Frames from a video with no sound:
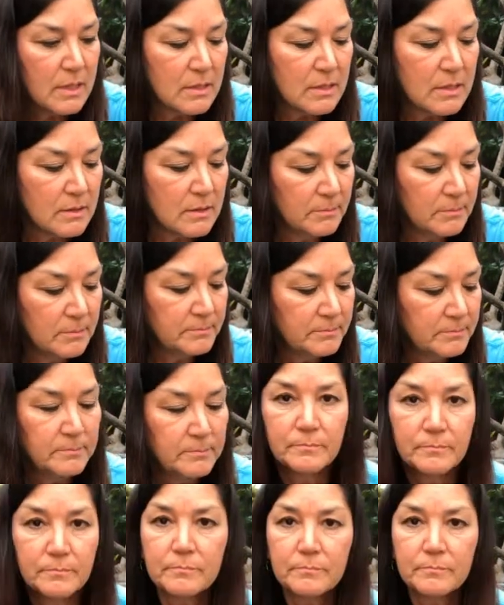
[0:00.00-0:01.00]
here,
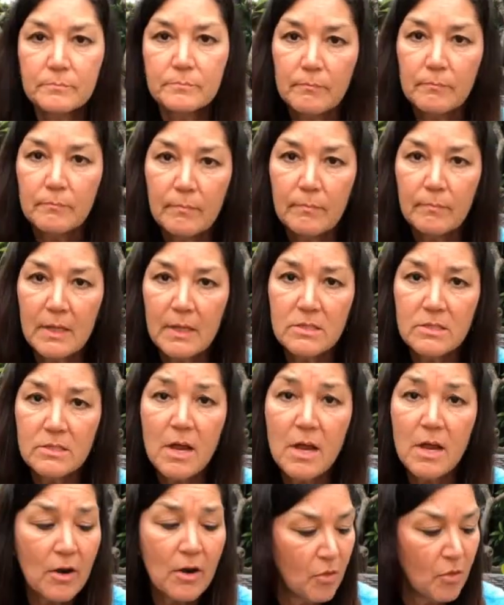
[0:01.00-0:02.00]

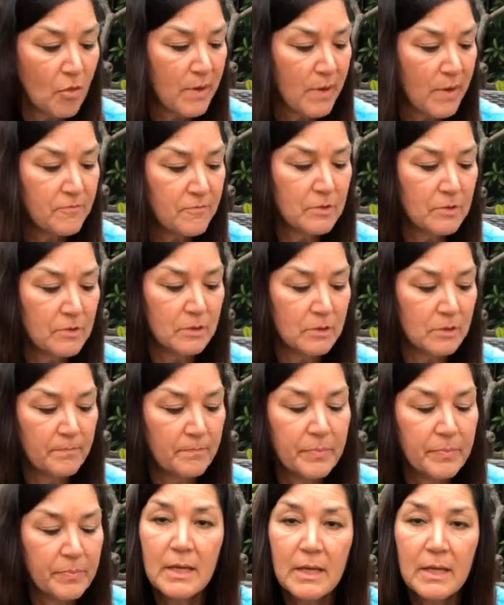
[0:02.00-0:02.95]
it's not all the way full.